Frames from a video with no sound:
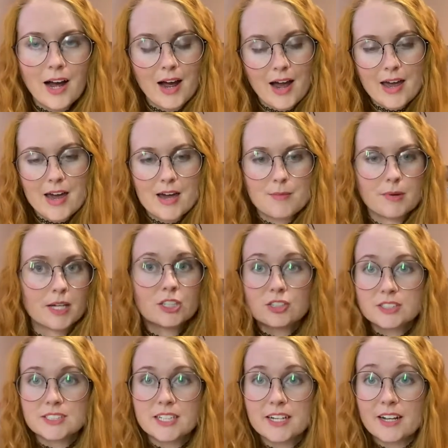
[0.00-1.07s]
I am
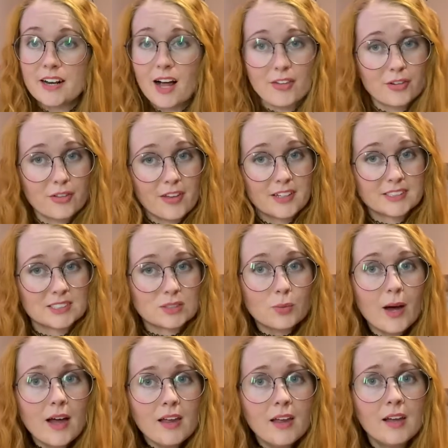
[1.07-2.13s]
interested in other things as
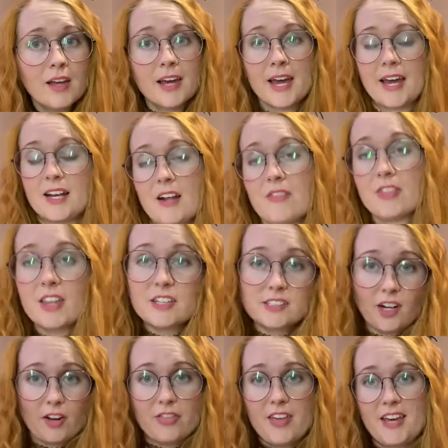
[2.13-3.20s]
well, and if these
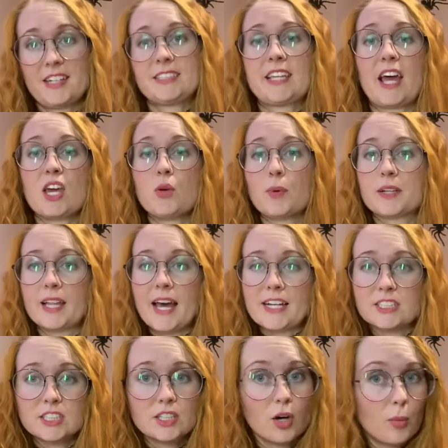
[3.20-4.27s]
are things that you would like
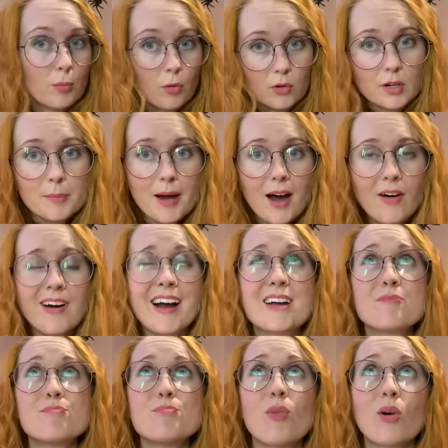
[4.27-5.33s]
to know more about, I
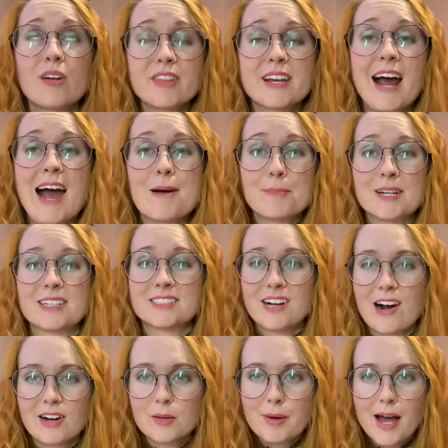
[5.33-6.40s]
am more than happy to
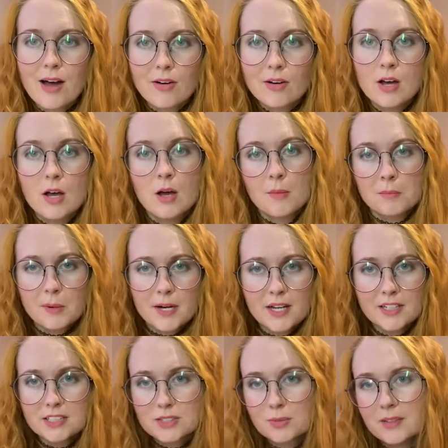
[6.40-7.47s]
talk about, but I
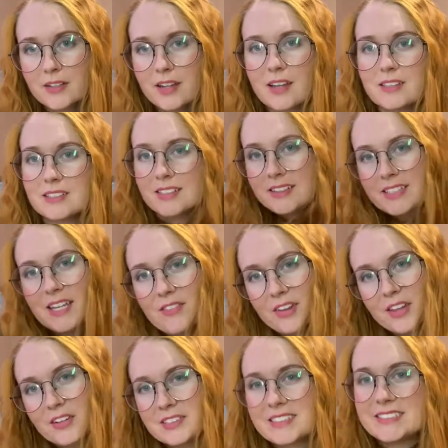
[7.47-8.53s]
just wanted to give a
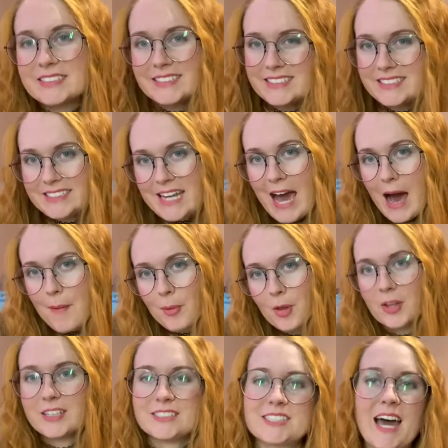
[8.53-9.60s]
little dabble
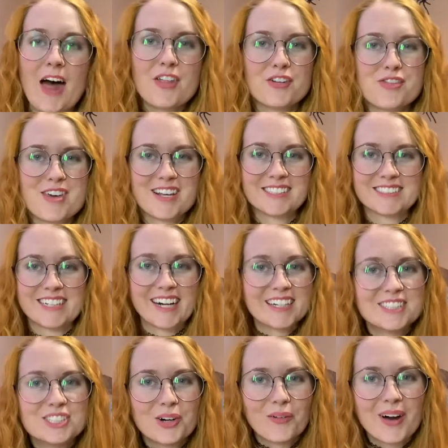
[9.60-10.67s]
into other things that I
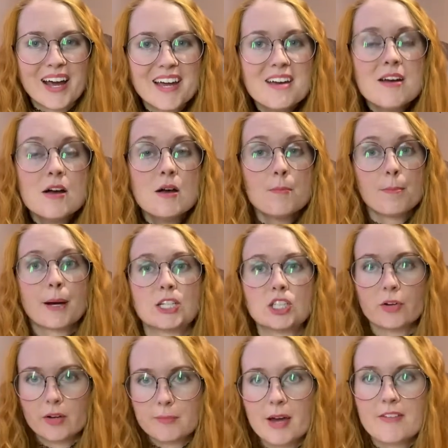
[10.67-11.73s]
enjoy by
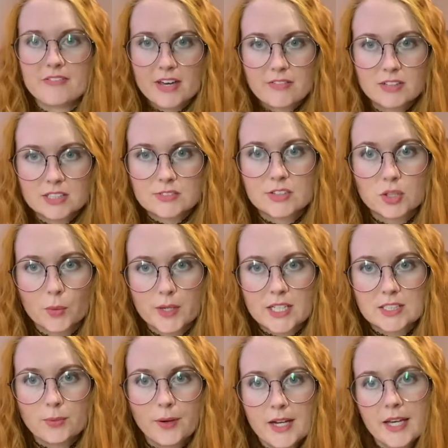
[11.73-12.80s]
showing my favorites for twenty
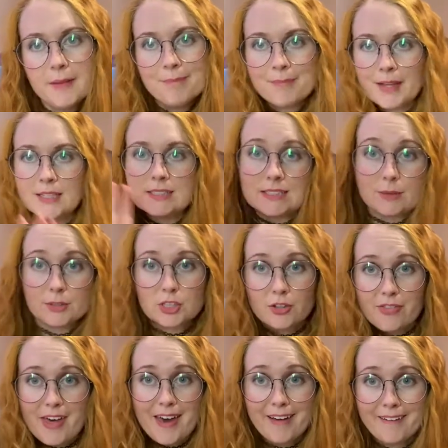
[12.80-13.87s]
twenty and see what you
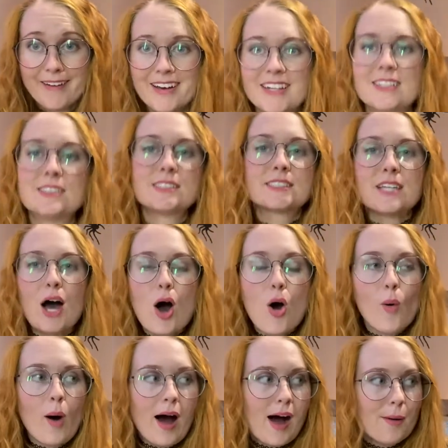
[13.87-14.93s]
think.
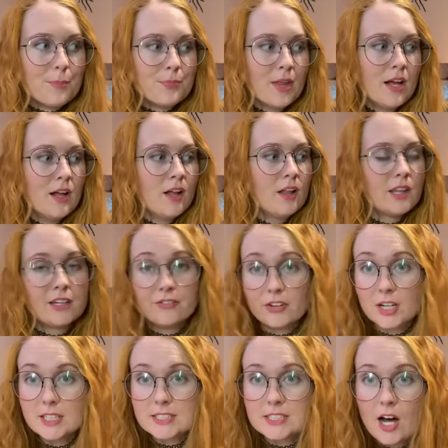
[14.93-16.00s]
So um, the
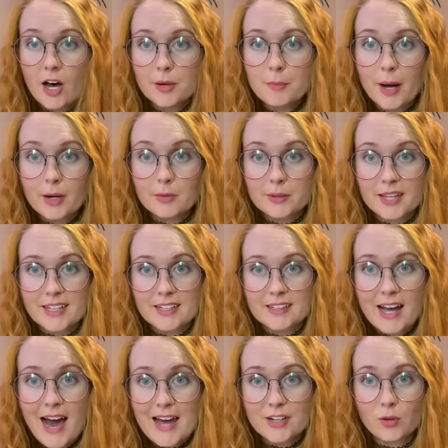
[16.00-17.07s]
first non-bug related
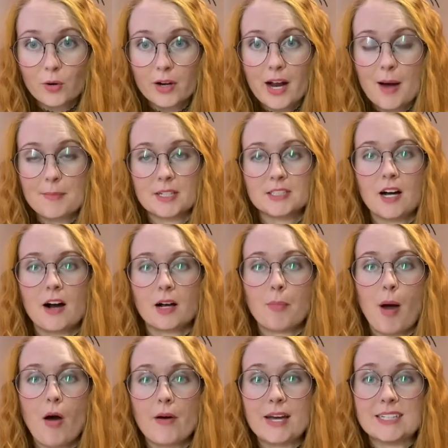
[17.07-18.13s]
category I'm going to talk
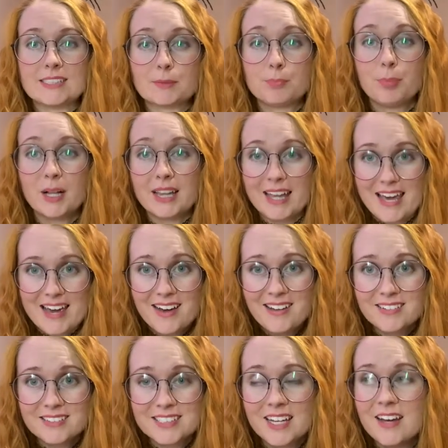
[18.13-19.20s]
about is
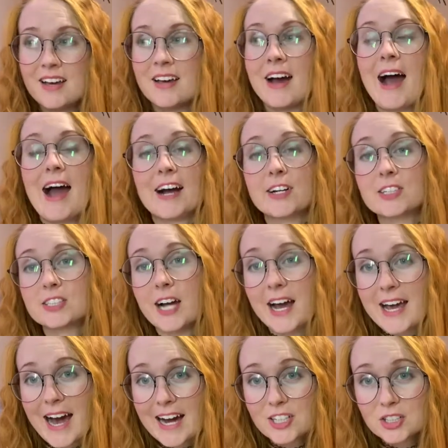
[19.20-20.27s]
plant. Actu- I
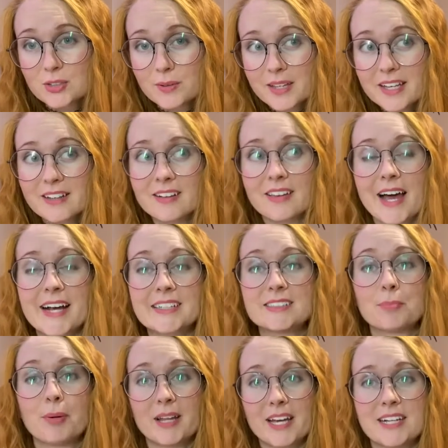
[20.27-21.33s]
actually collect
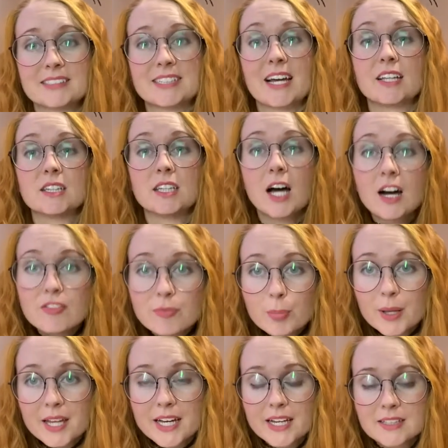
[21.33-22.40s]
plants. I love
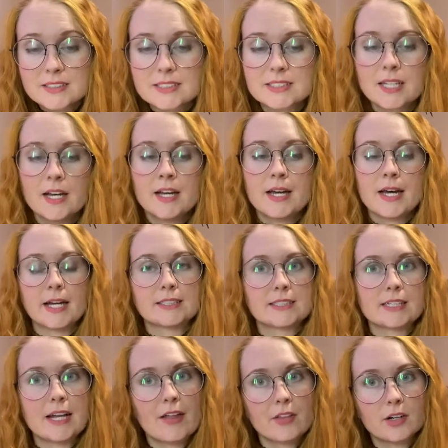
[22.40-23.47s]
plants. It's
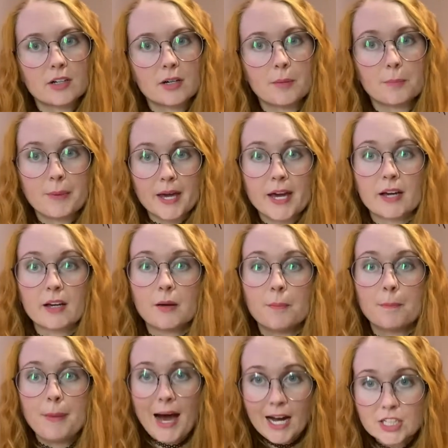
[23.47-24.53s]
another big
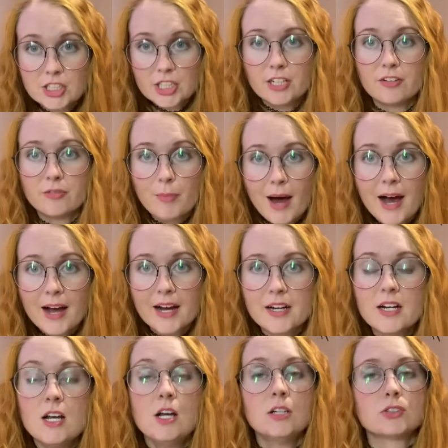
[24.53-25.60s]
passion of mine,
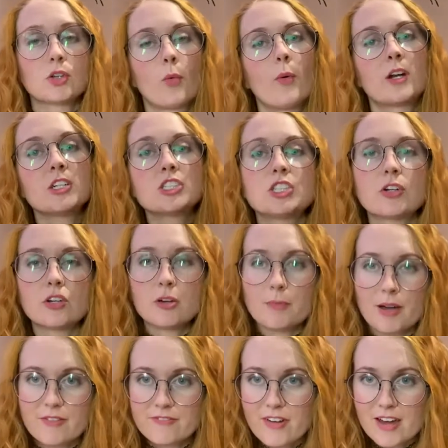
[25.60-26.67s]
so I want to show you
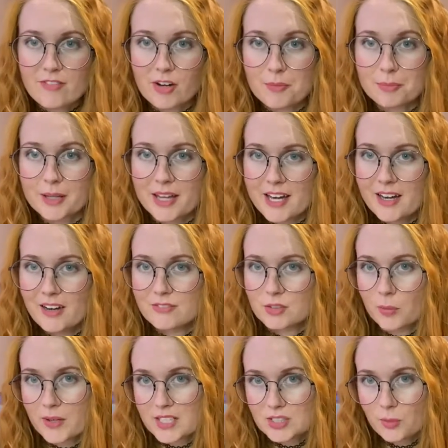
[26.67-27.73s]
my favorite plant of
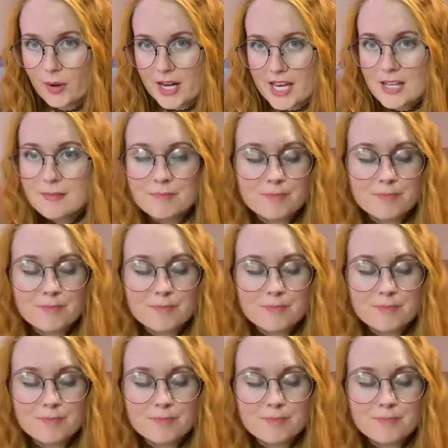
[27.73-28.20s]
twenty twenty.